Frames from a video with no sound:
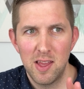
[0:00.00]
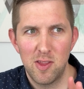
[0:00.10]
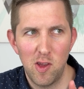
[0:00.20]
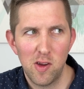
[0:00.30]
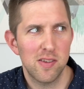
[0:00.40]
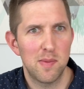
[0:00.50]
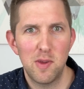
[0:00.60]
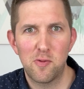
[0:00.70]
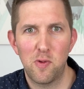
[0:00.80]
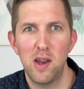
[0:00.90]
there are some
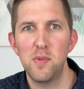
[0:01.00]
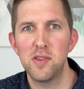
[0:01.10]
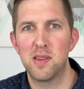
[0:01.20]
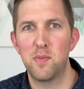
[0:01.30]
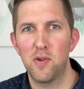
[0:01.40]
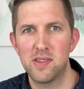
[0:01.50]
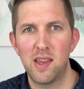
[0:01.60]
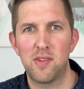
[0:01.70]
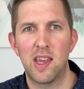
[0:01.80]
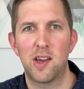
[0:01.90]
incredible supports
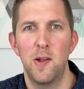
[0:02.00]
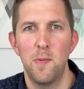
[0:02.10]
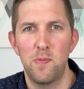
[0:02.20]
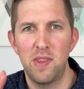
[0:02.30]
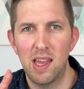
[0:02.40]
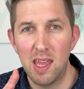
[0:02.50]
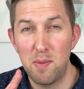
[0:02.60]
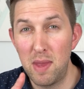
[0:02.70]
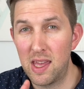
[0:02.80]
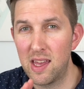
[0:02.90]
out there that can
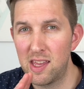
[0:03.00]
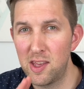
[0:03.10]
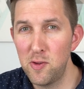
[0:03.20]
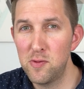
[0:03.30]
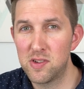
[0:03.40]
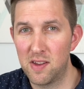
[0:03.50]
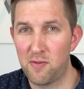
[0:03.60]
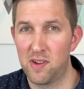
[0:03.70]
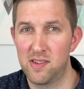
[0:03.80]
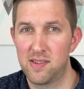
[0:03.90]
make a huge
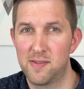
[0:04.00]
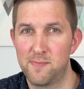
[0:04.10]
difference.